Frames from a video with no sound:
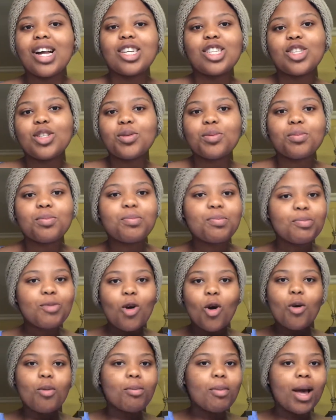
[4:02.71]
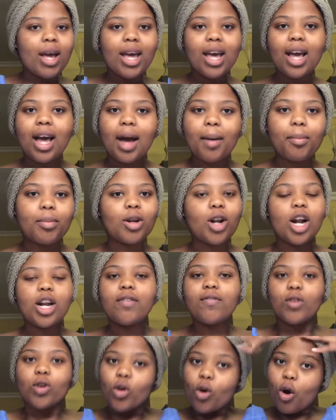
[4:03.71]
just combed my hair up. Not
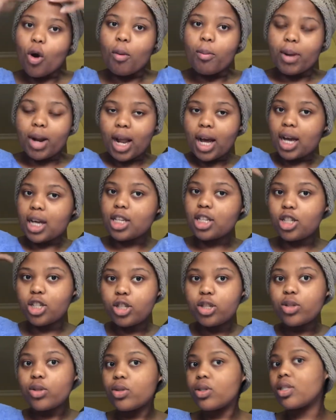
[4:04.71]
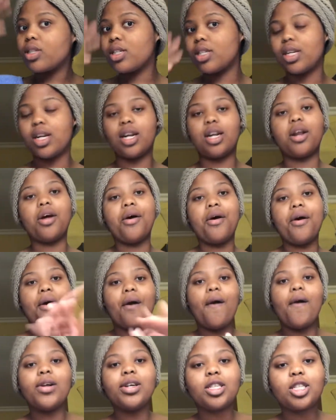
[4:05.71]
even combed, but, like, I'd just do this and I'd
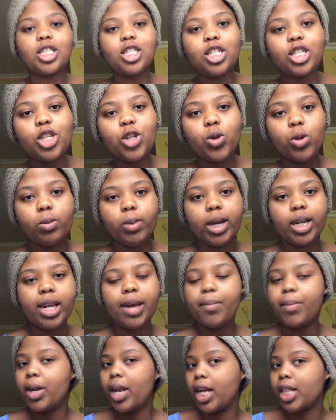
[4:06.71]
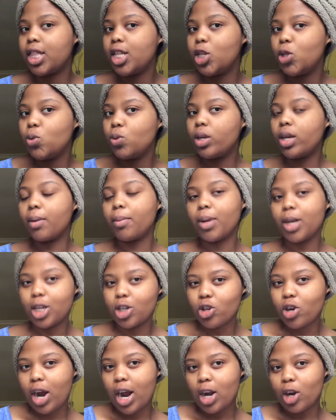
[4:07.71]
continue with my day. But, like, this week I'm going to
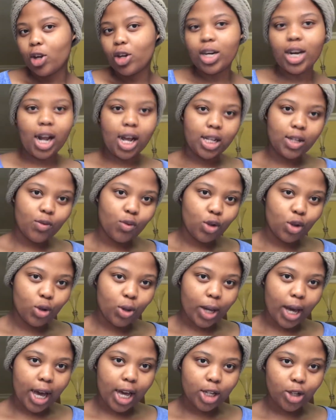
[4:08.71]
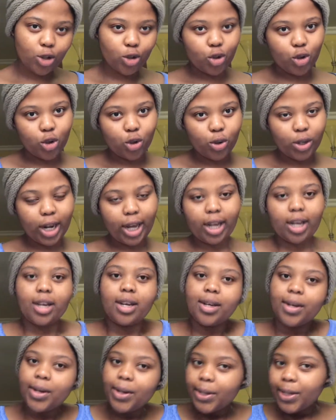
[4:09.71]
try to look nice for you guys, you know, like.
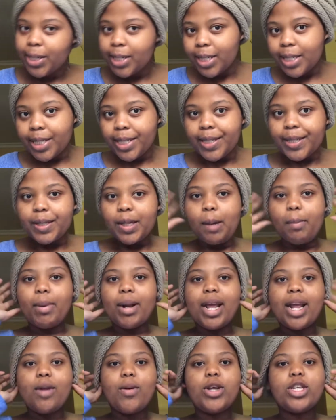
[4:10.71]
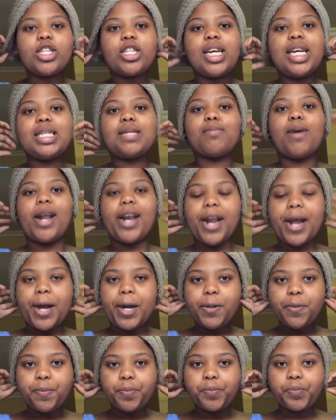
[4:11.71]
But anyway, today is Monday